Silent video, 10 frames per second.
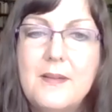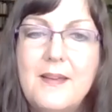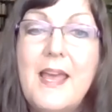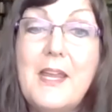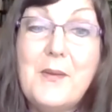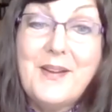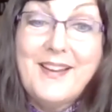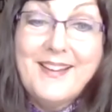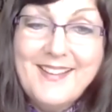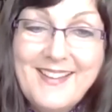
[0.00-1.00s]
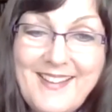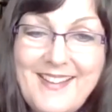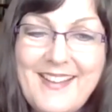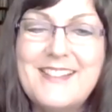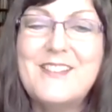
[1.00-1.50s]
Anyway,
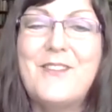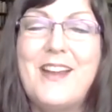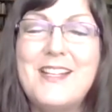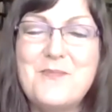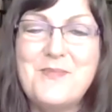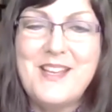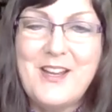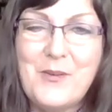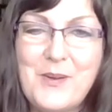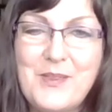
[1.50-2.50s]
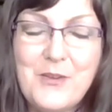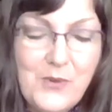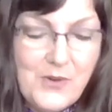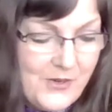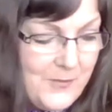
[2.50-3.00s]
it's great to be here with you
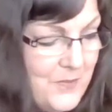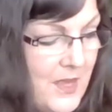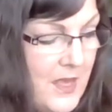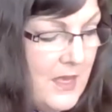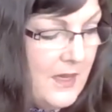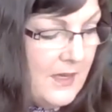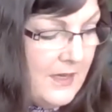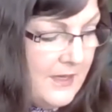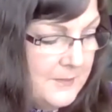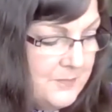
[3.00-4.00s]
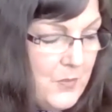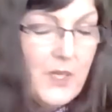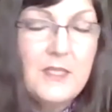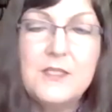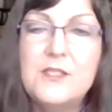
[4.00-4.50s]
all. We're
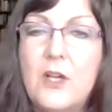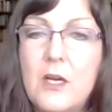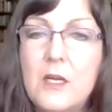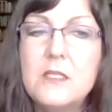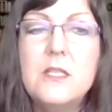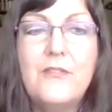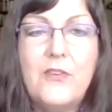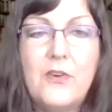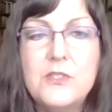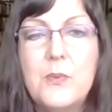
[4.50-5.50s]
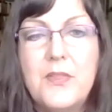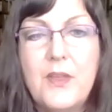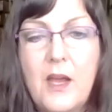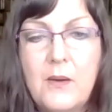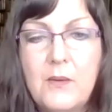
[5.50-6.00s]
going to start first with
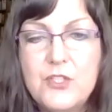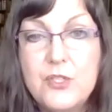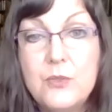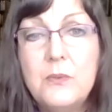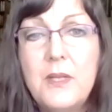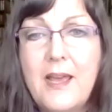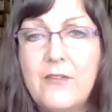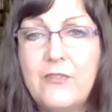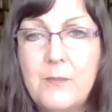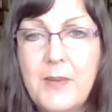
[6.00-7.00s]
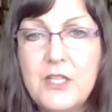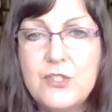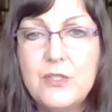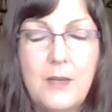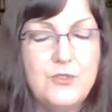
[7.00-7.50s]
our June
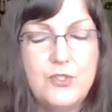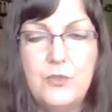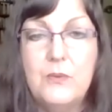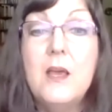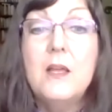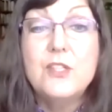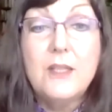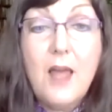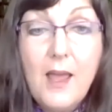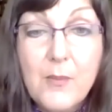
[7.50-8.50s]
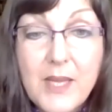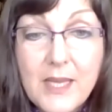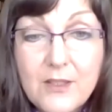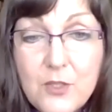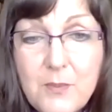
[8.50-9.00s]
affirmation of July. We
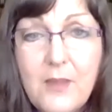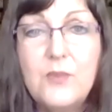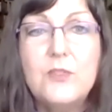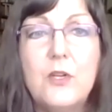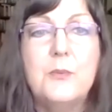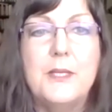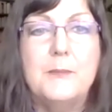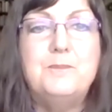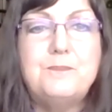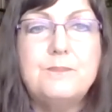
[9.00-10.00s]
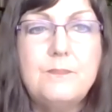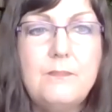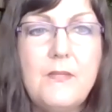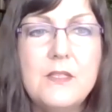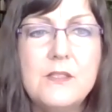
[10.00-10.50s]
got a new month, don't we?
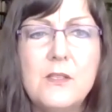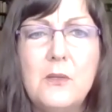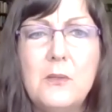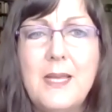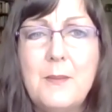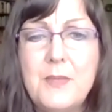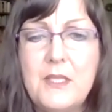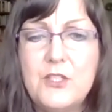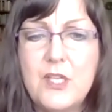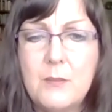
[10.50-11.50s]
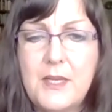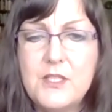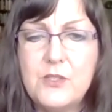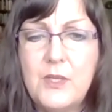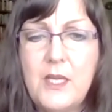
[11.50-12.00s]
So let me share my
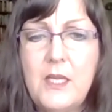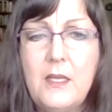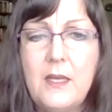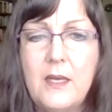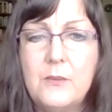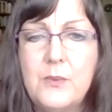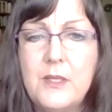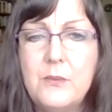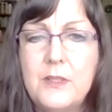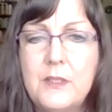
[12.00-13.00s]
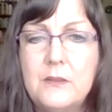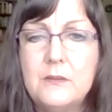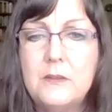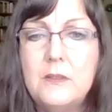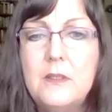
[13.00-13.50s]
screen and we
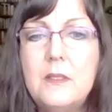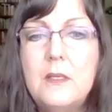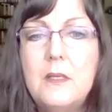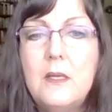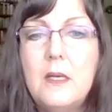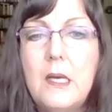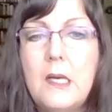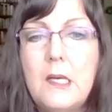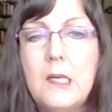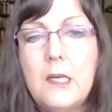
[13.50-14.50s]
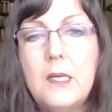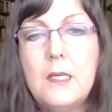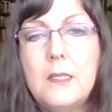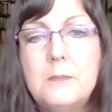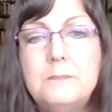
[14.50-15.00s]
will,
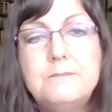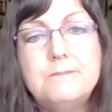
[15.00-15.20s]
Alan,